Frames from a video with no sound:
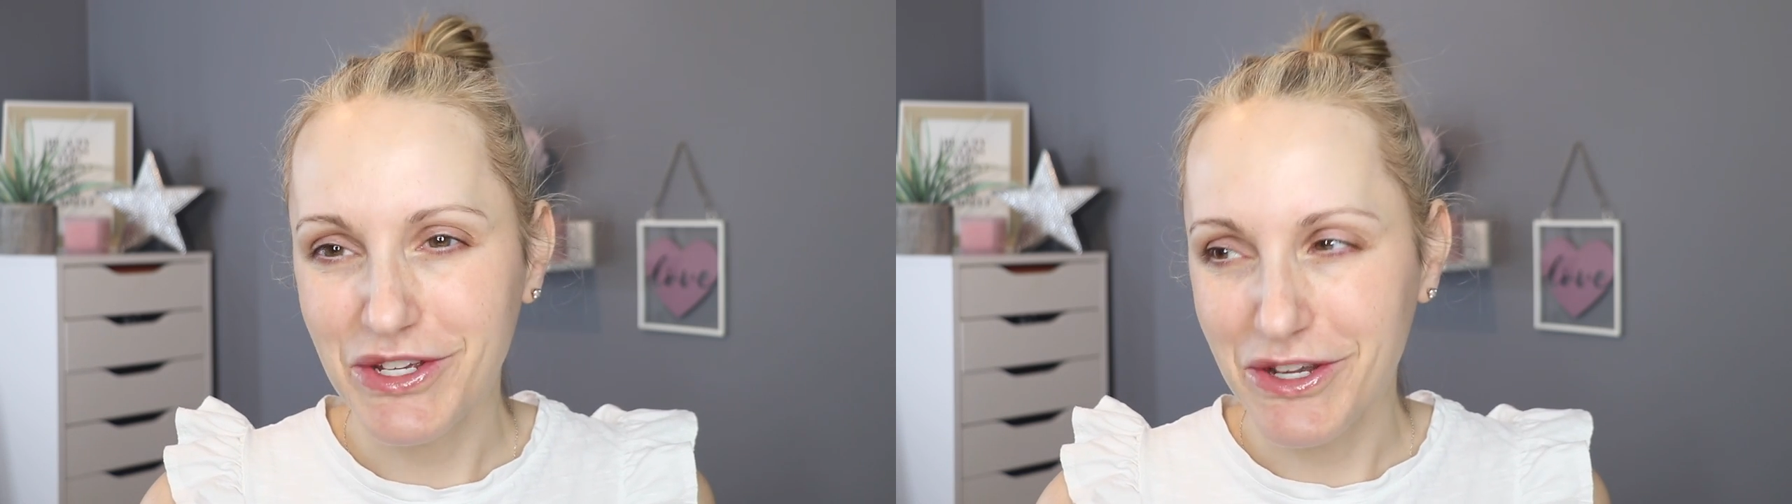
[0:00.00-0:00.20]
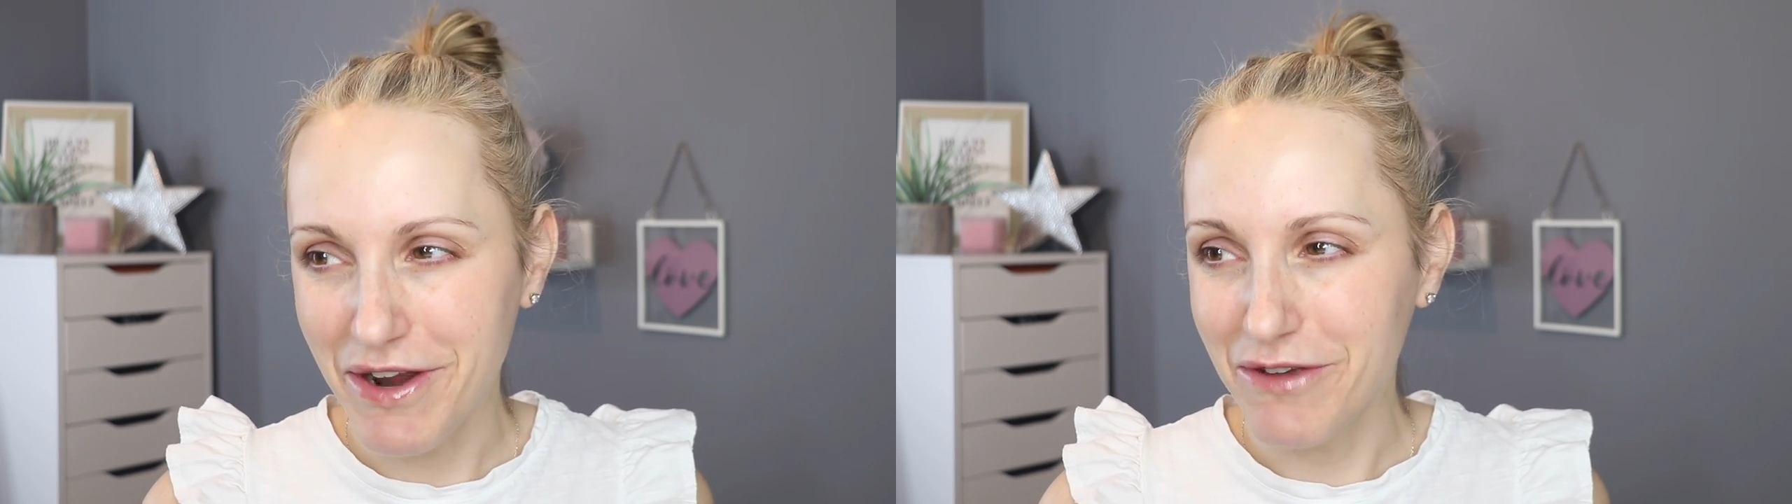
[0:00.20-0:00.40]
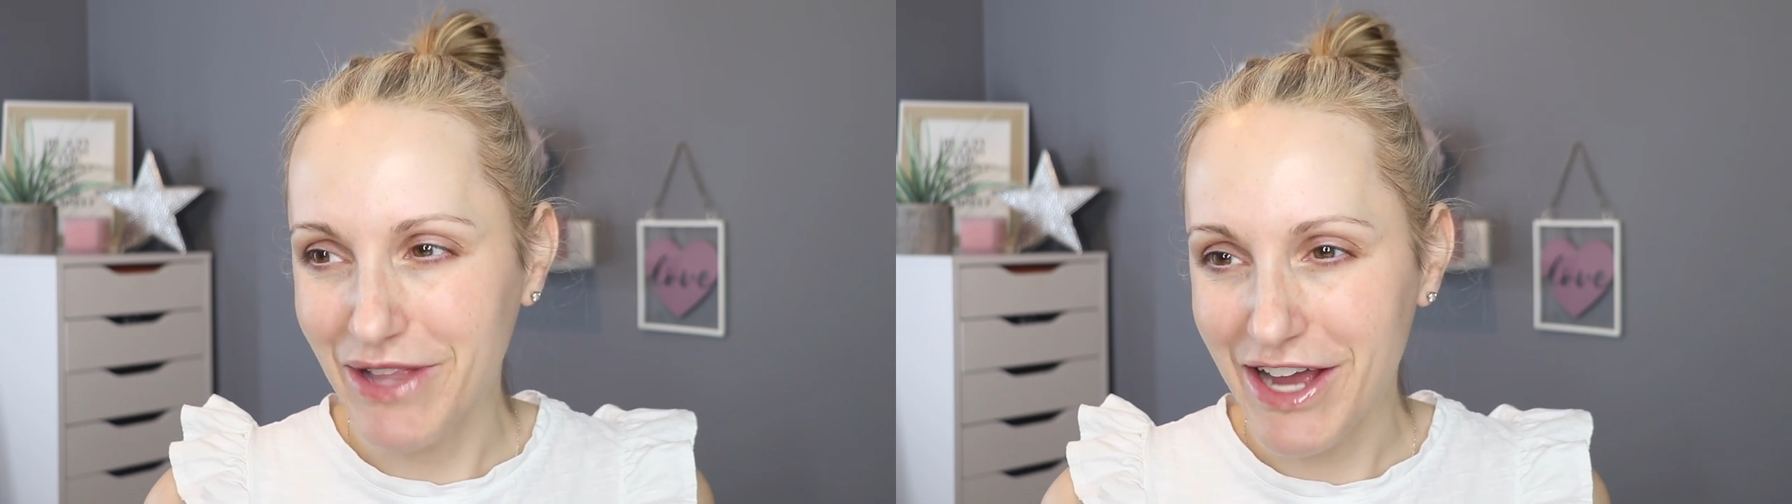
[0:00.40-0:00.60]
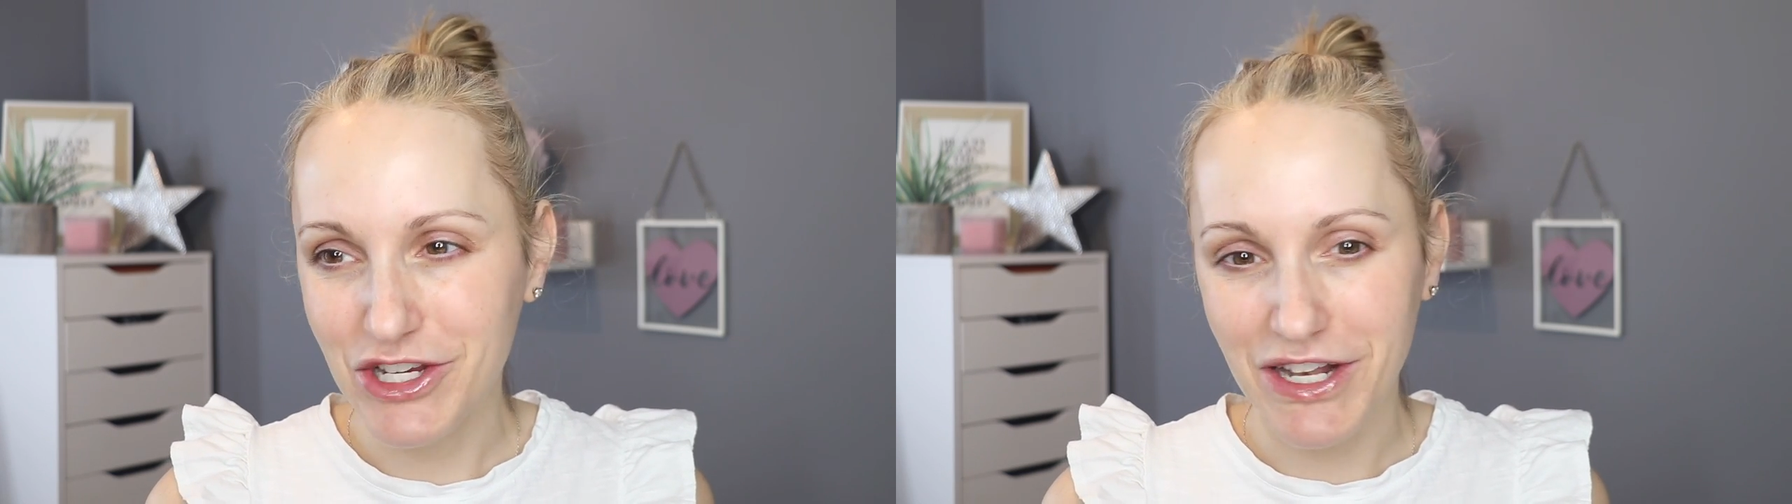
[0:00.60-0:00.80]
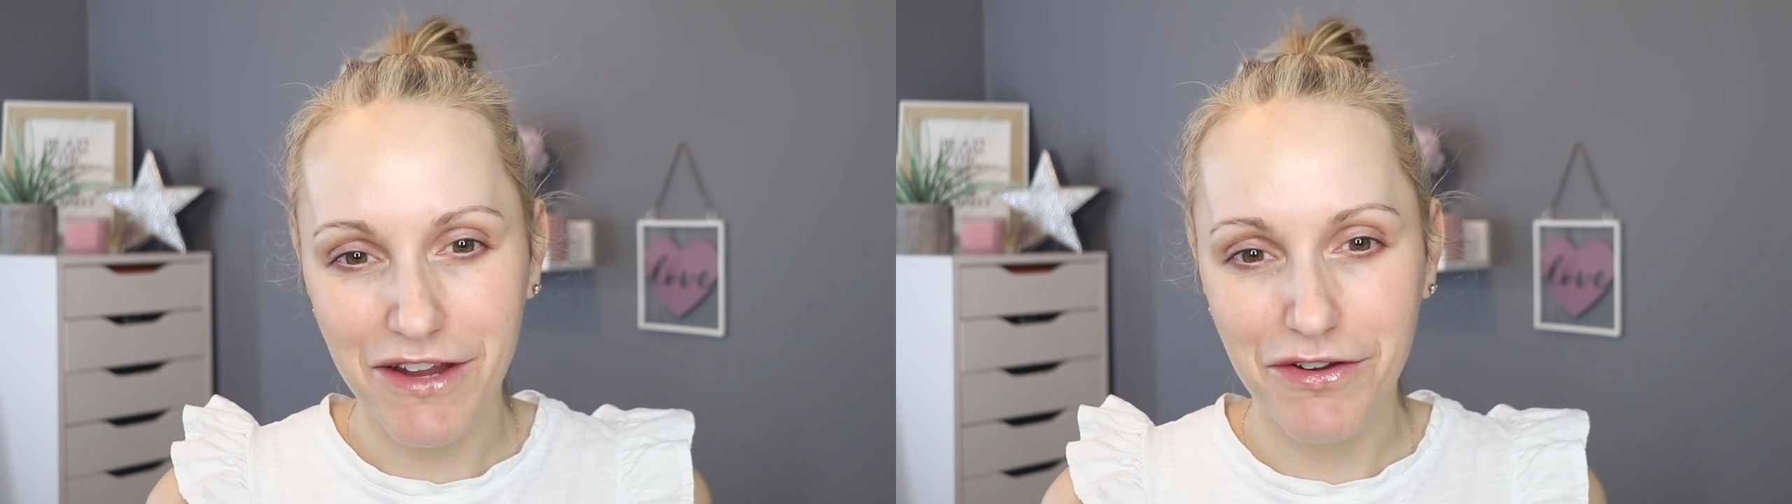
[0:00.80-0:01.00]
your own
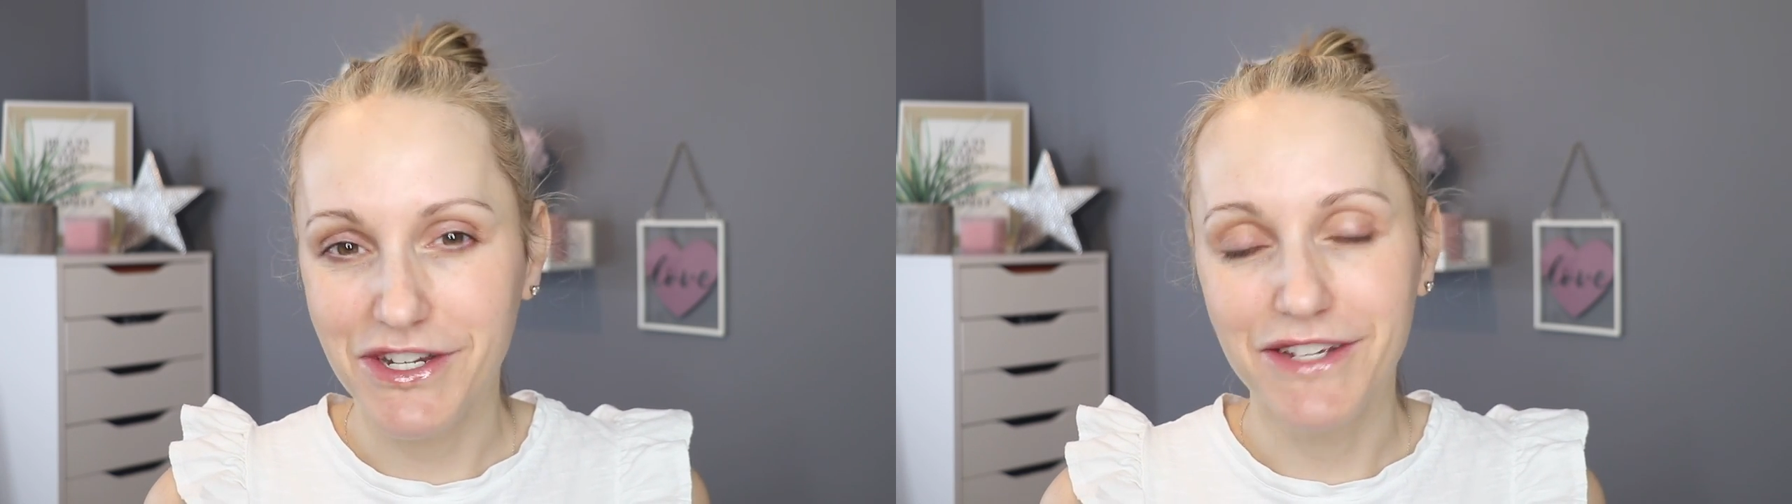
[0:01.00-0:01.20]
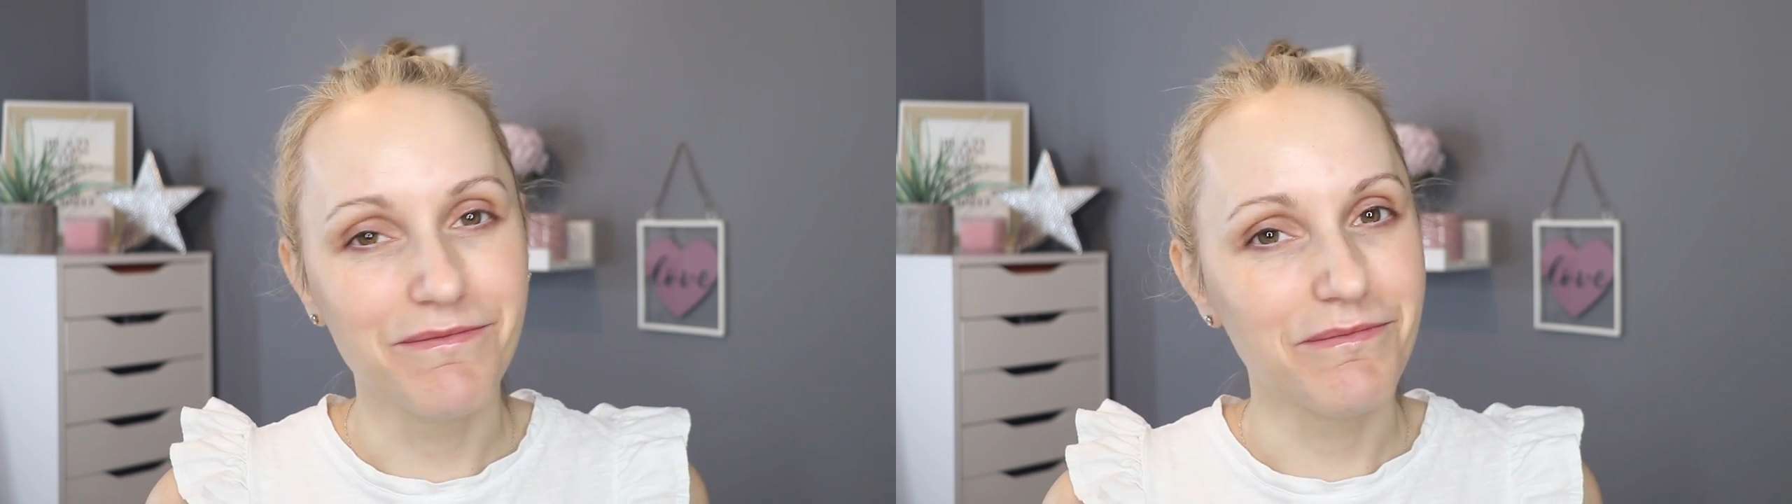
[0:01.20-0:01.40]
lash lift.